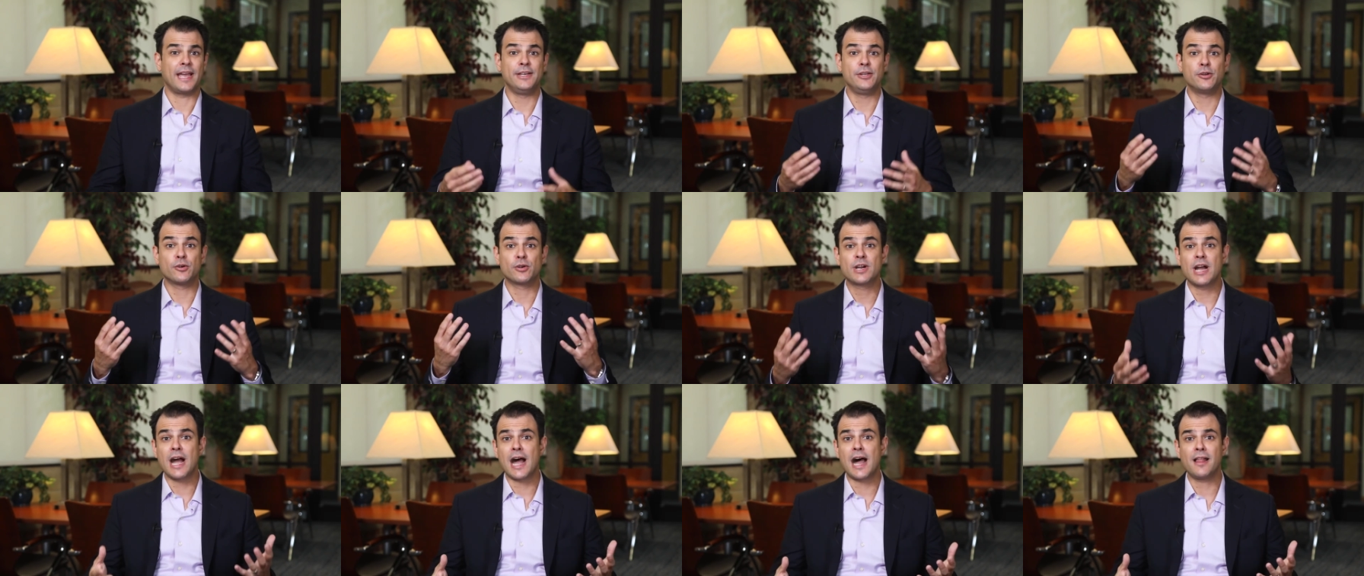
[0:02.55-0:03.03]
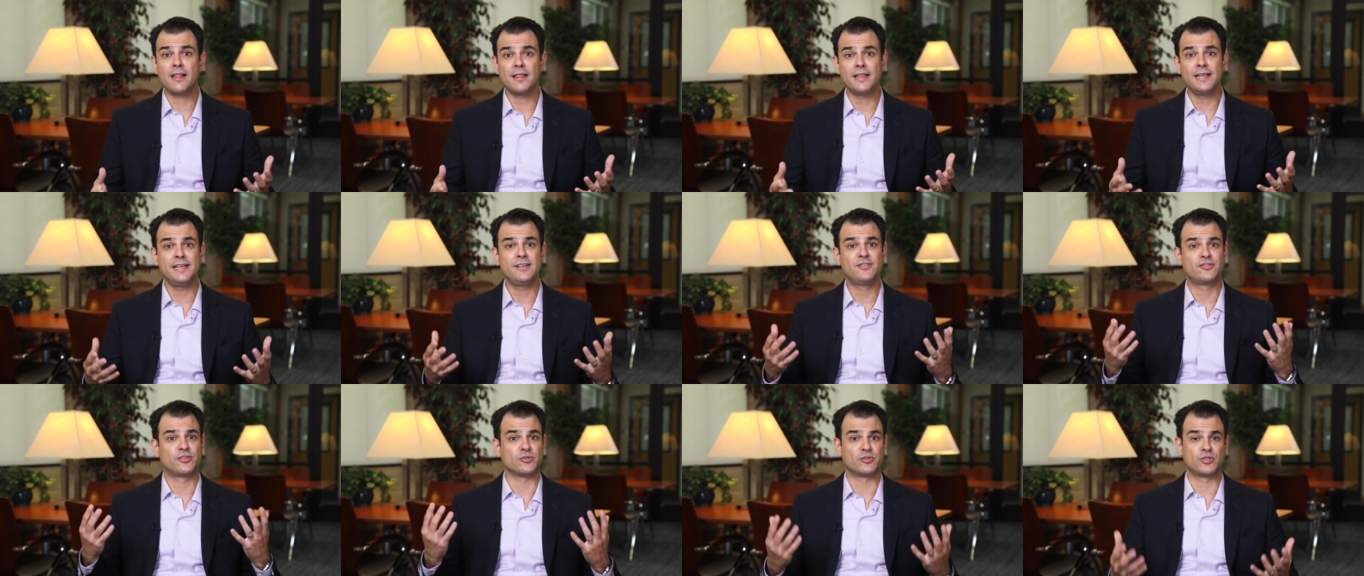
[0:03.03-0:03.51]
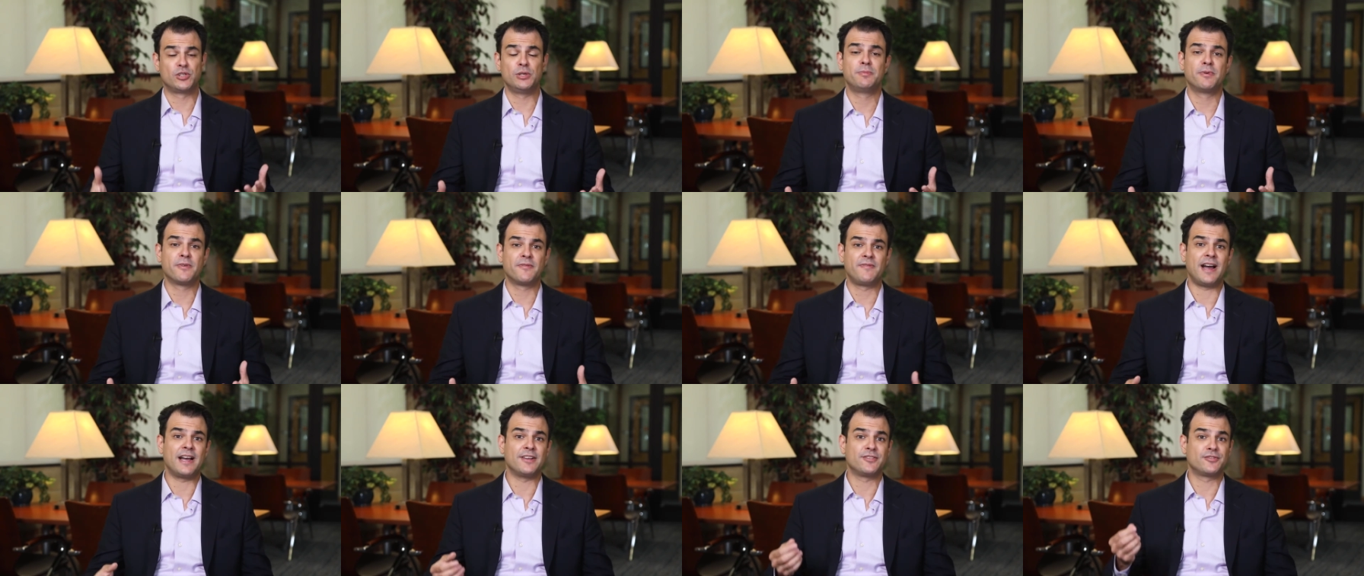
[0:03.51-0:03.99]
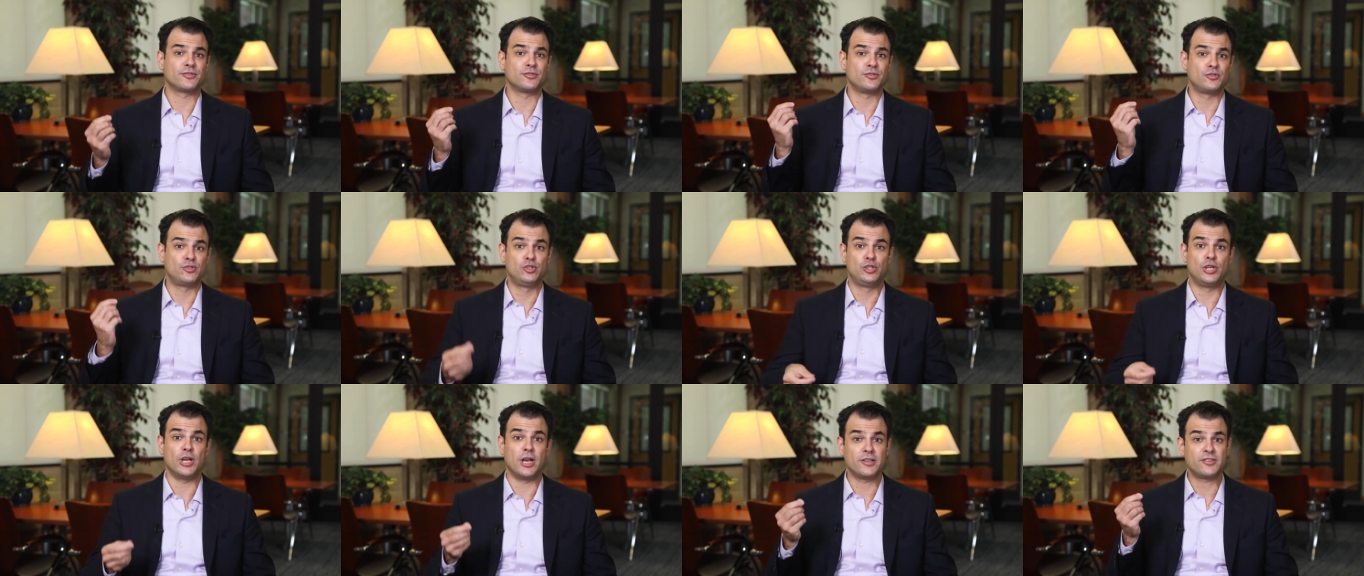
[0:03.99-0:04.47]
and your colleagues or
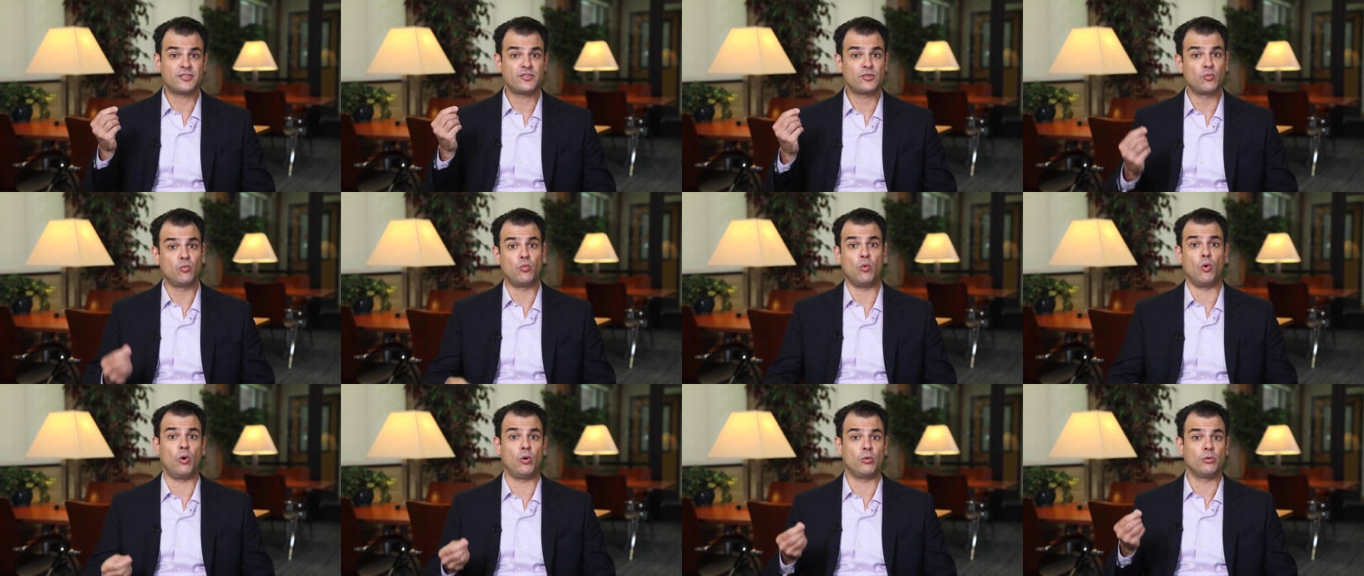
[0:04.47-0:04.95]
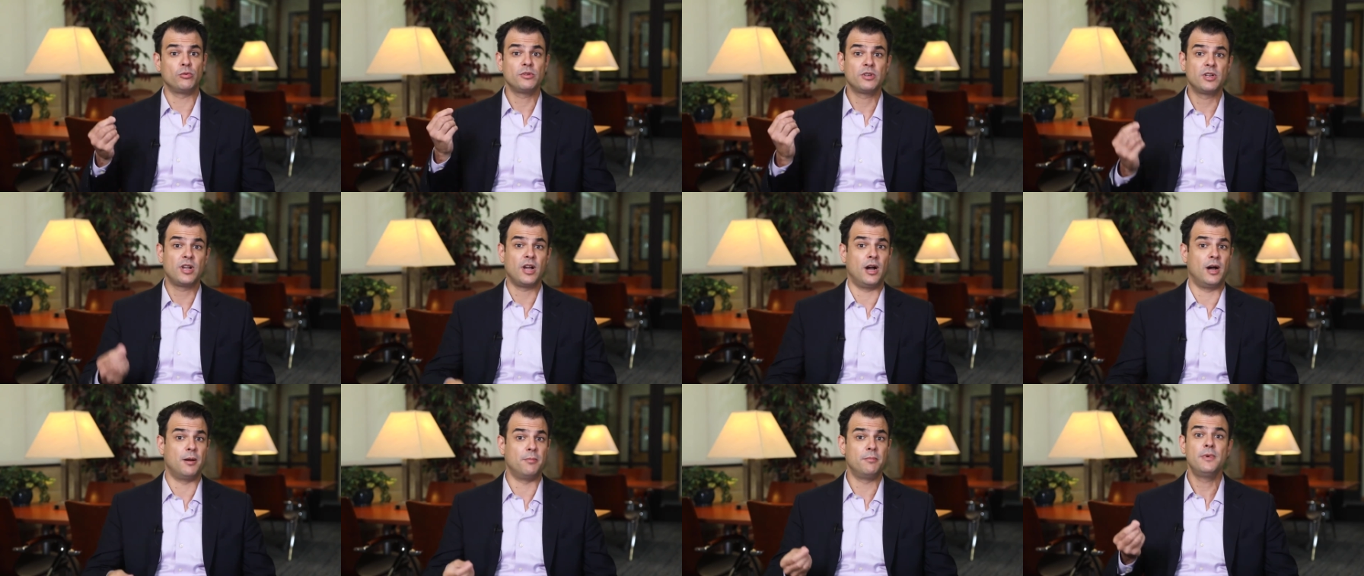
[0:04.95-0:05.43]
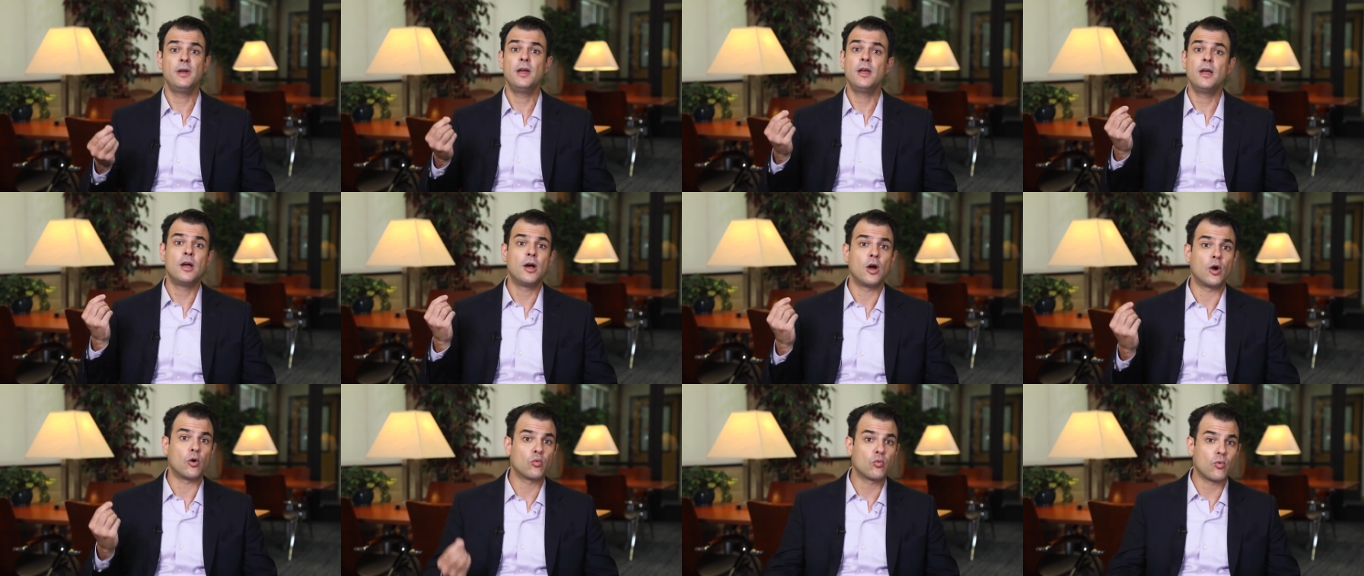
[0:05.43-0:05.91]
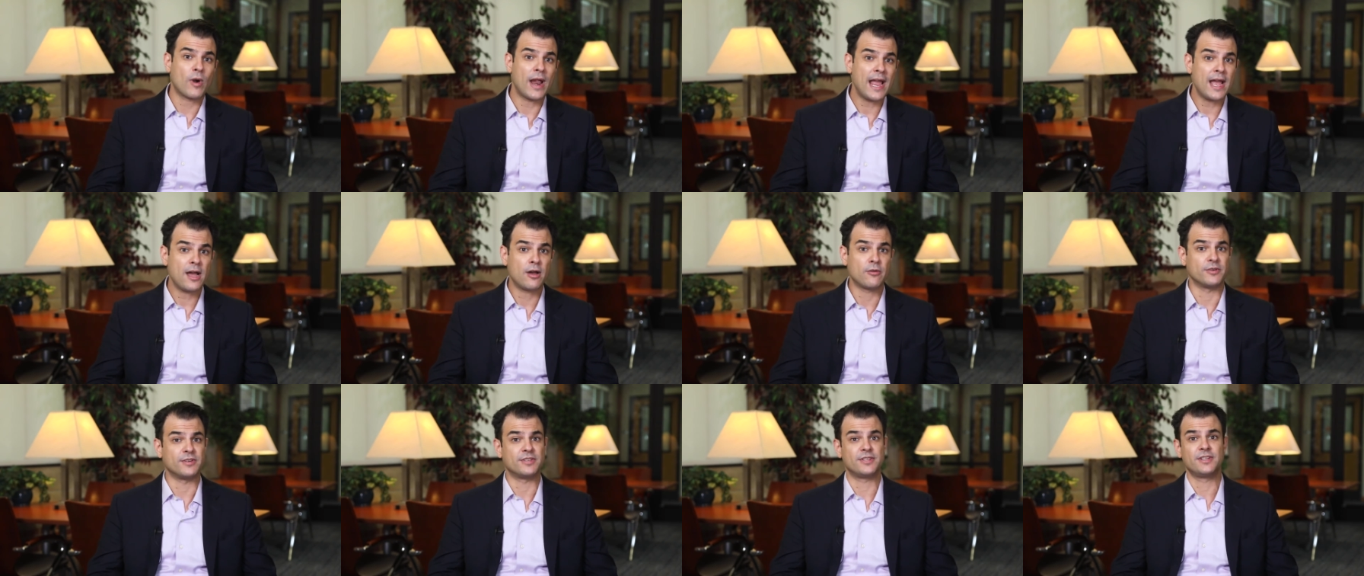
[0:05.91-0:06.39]
supervisors just won't come
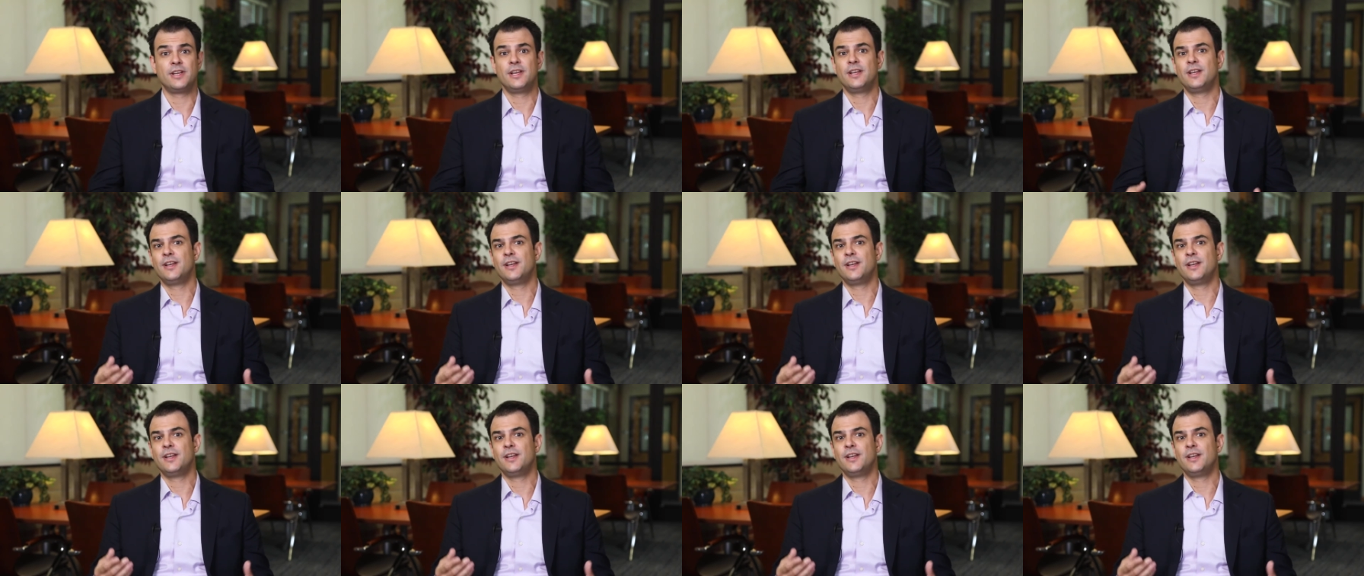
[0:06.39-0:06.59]
around.